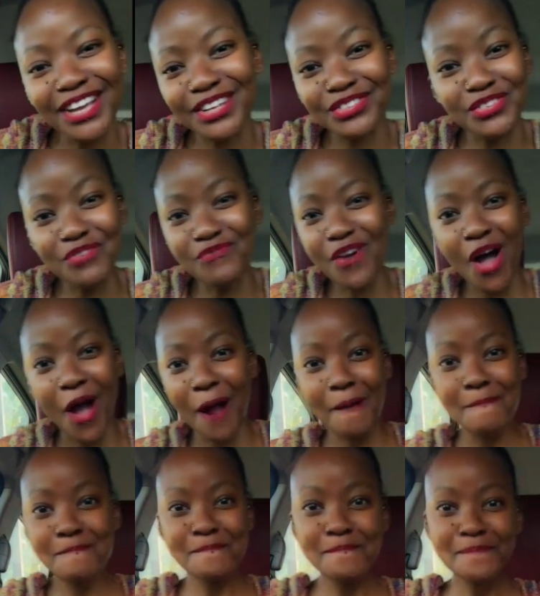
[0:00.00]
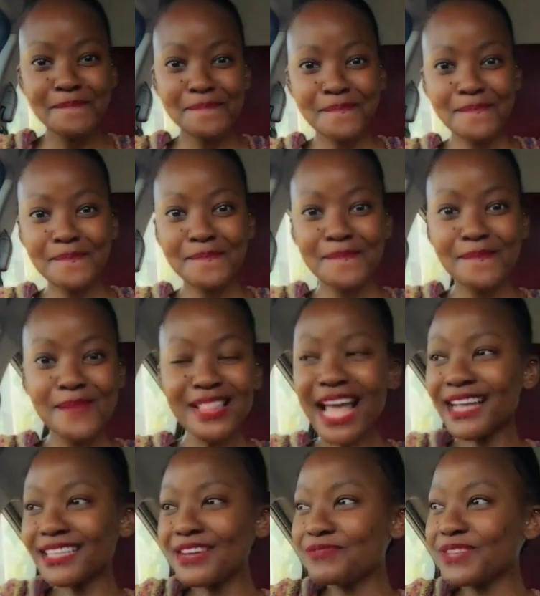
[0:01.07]
it too far. Like
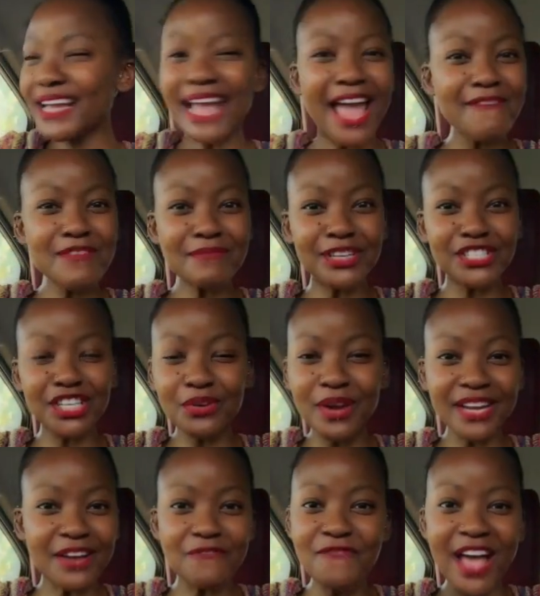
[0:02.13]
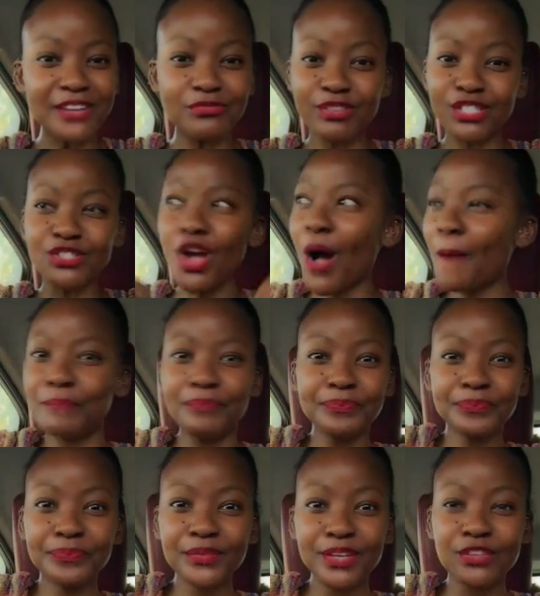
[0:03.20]
lifting heavy machinery in a factory, stop.
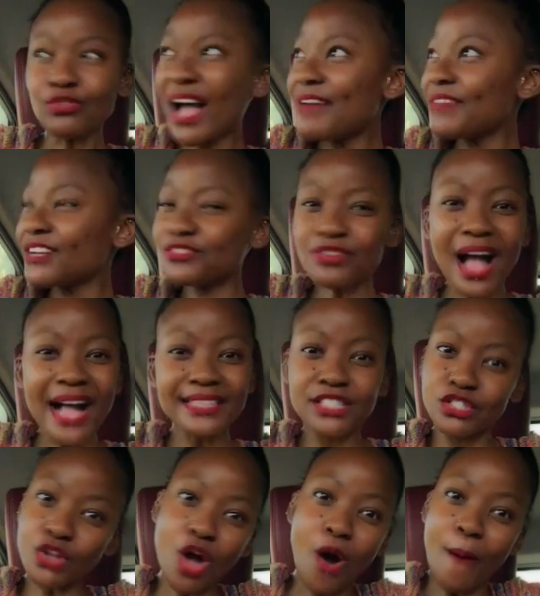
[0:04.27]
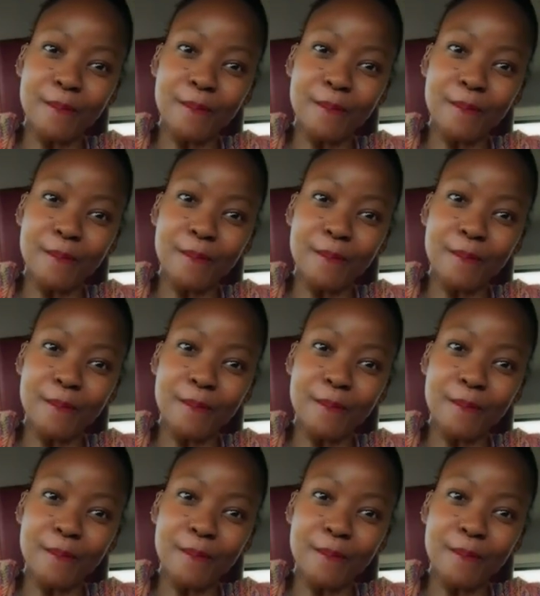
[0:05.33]
Driving trucks, stop.